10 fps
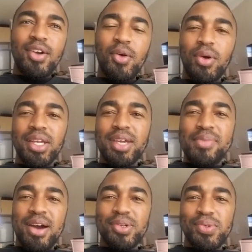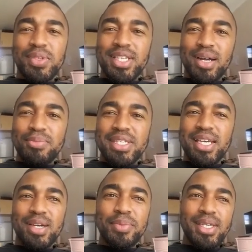calling him out, like, I'm
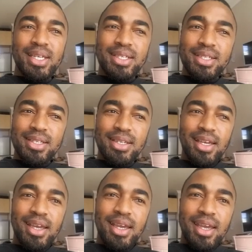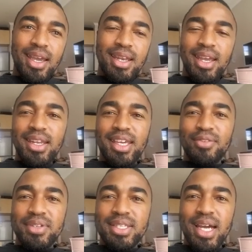sorry, and at any
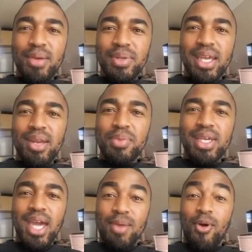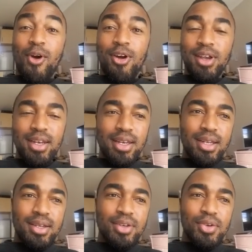given time it can be game on,
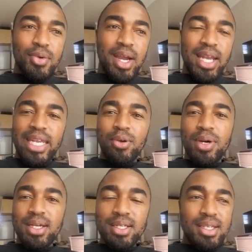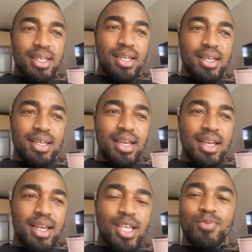ngaliwa.
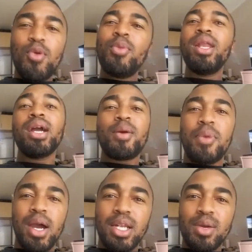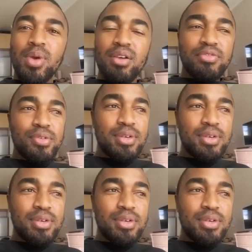Spumiling apparently, bruv.